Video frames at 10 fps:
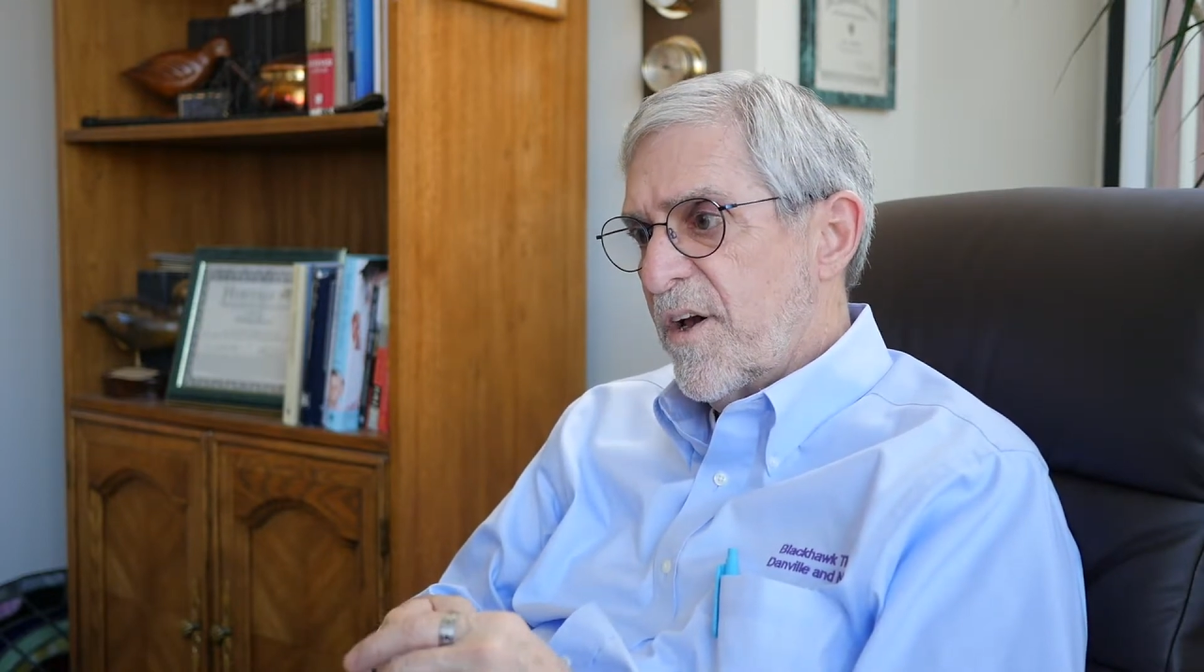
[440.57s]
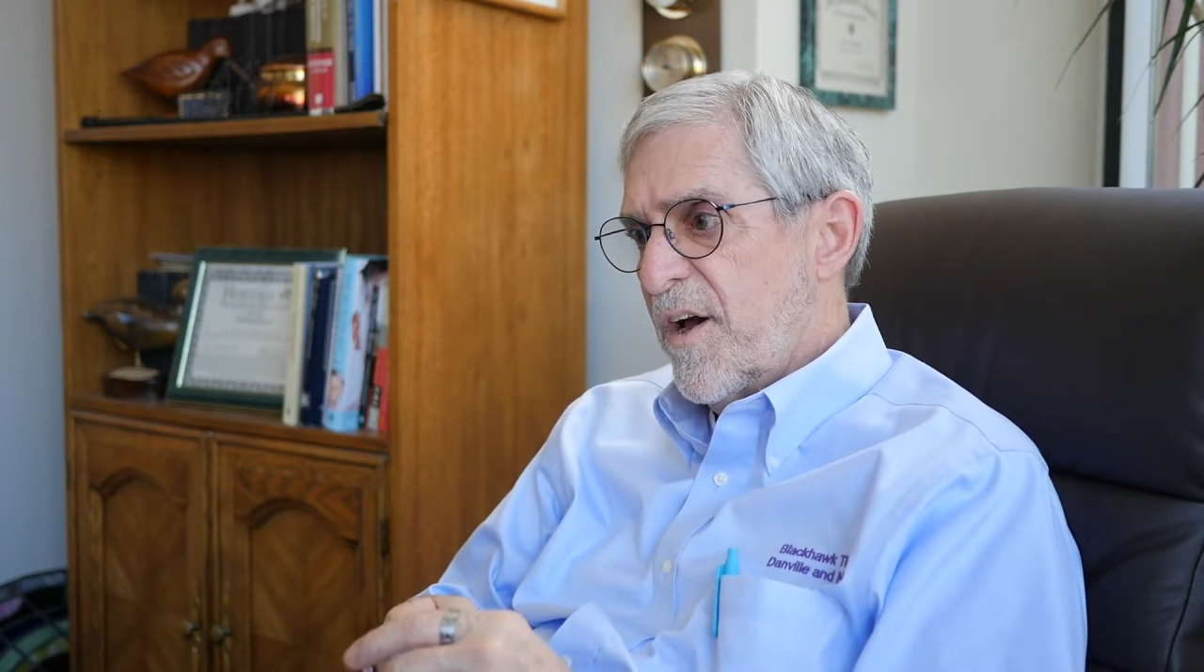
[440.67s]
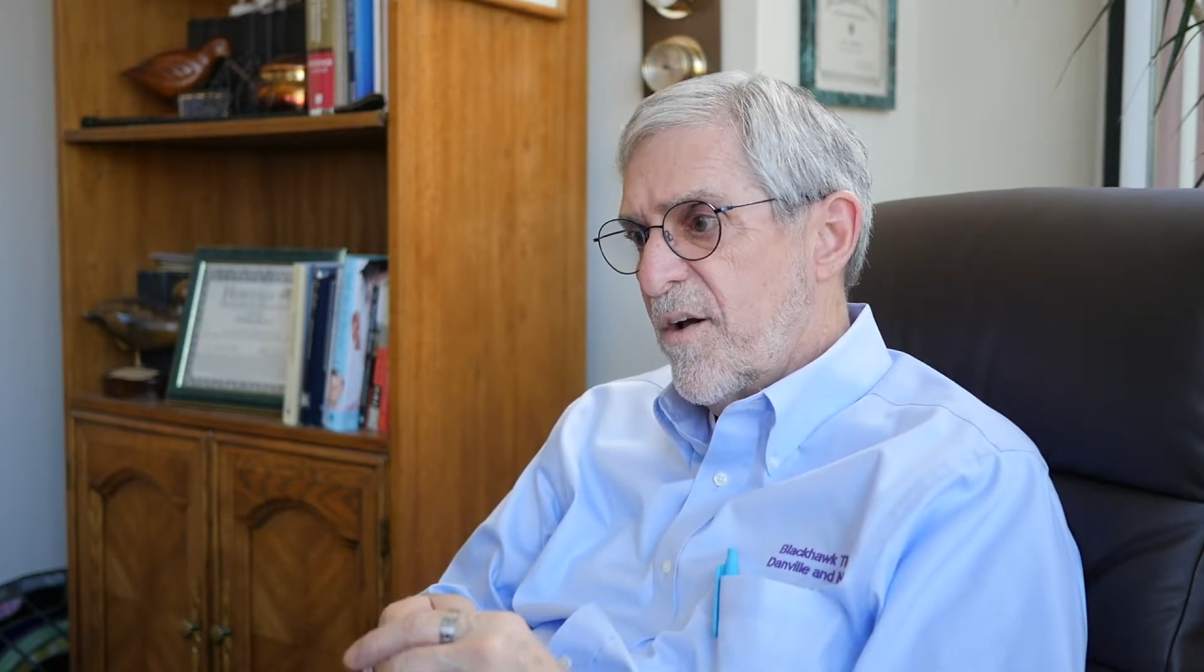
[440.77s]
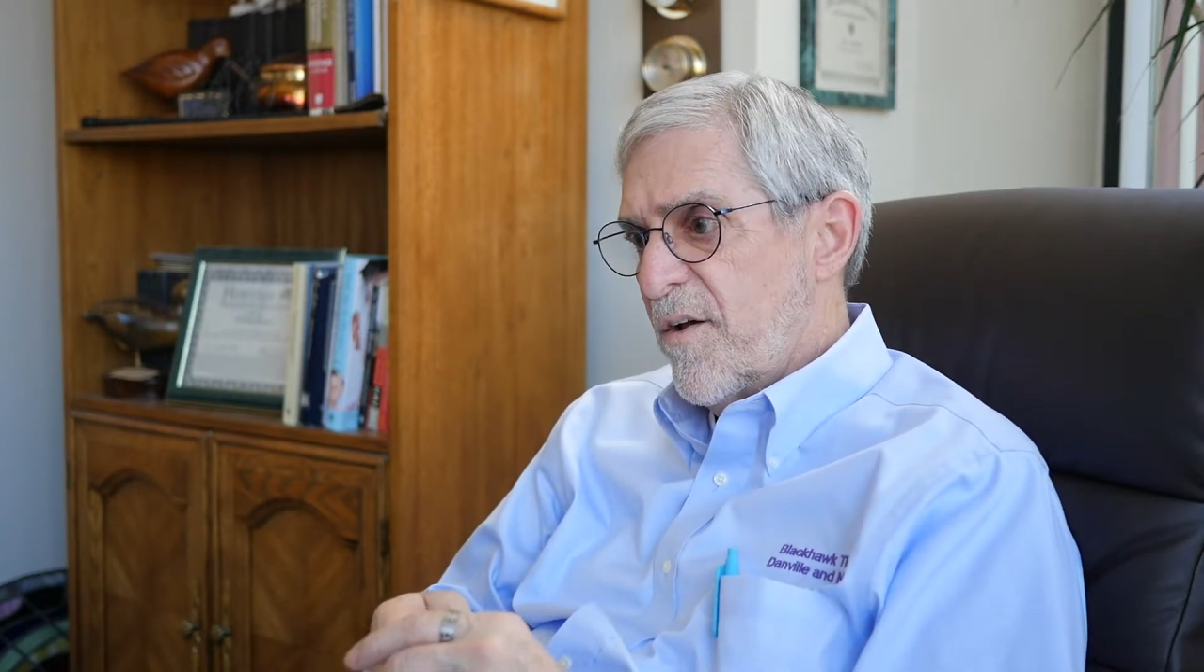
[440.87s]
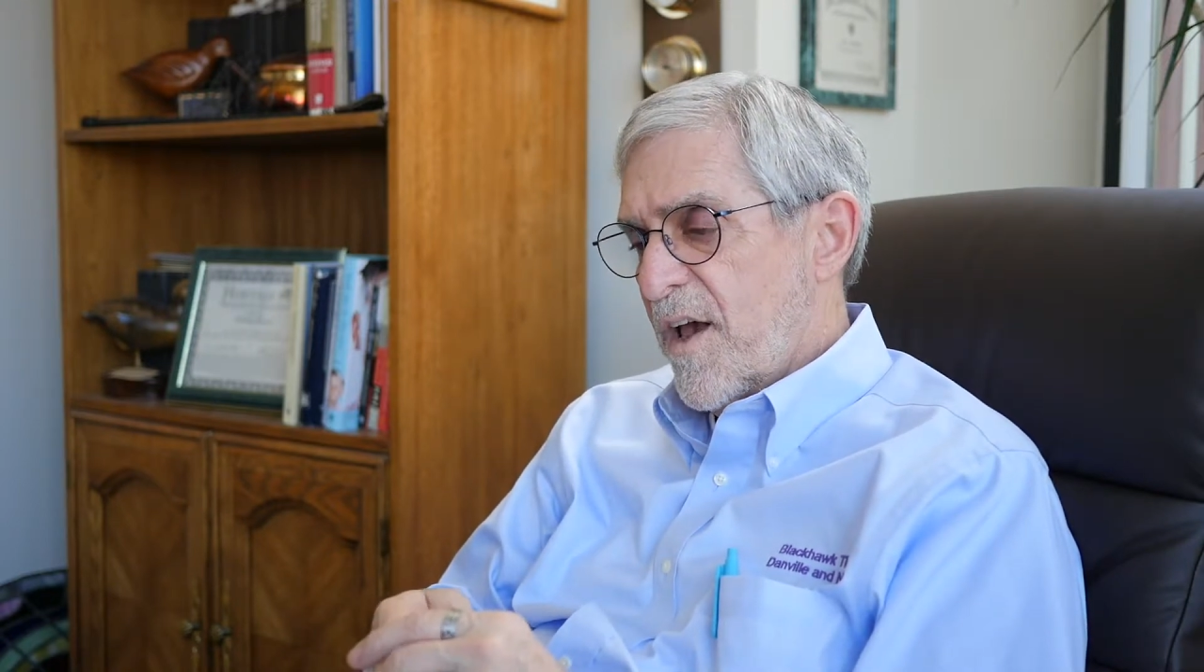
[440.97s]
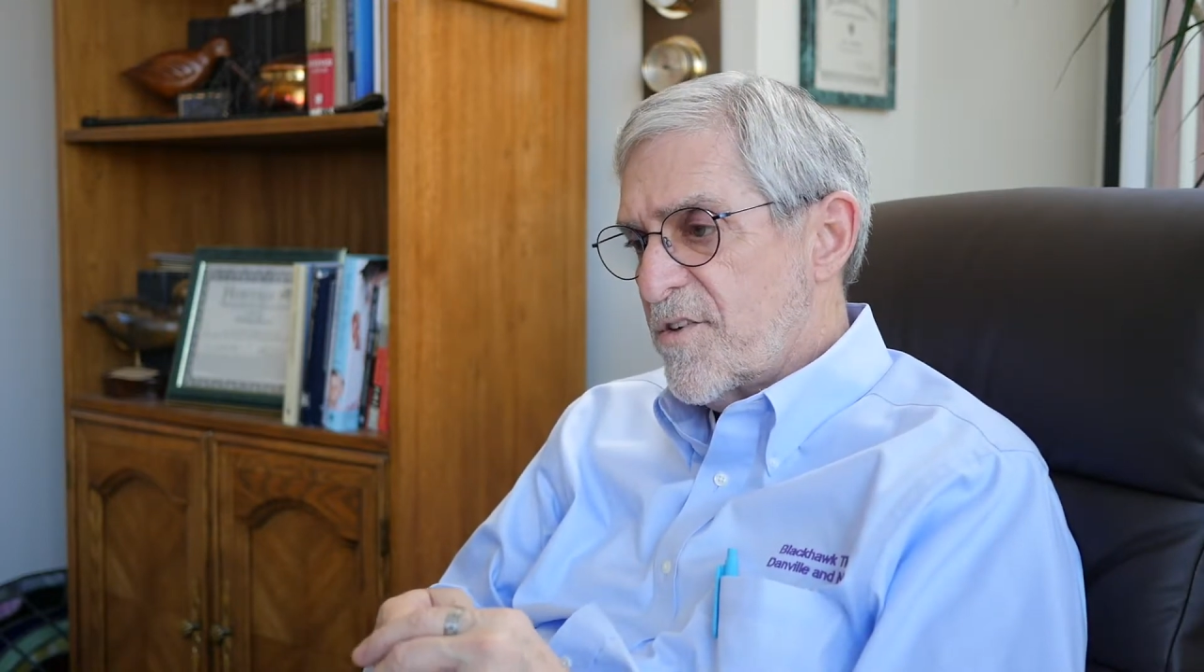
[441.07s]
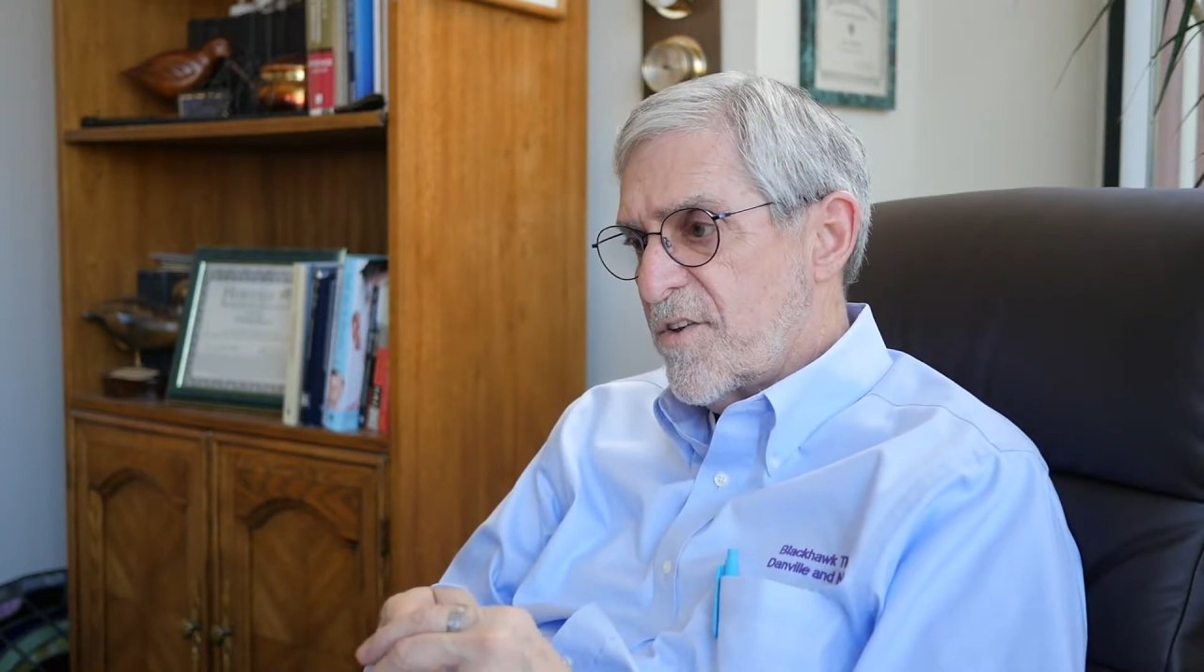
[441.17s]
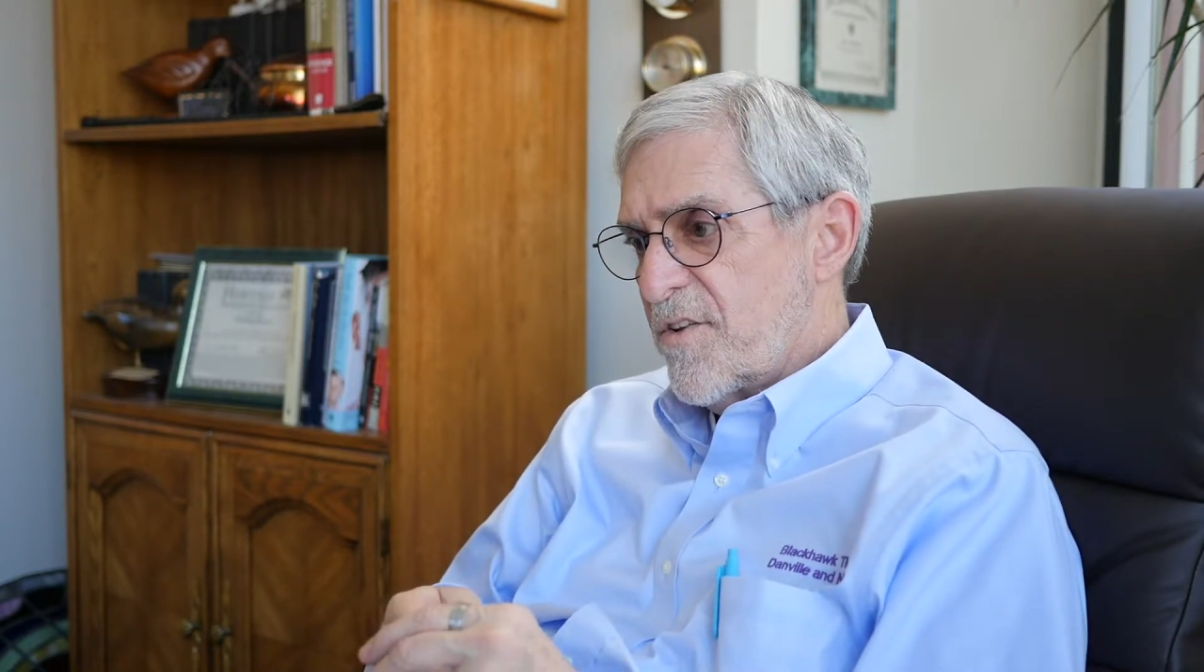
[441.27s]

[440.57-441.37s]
Actually,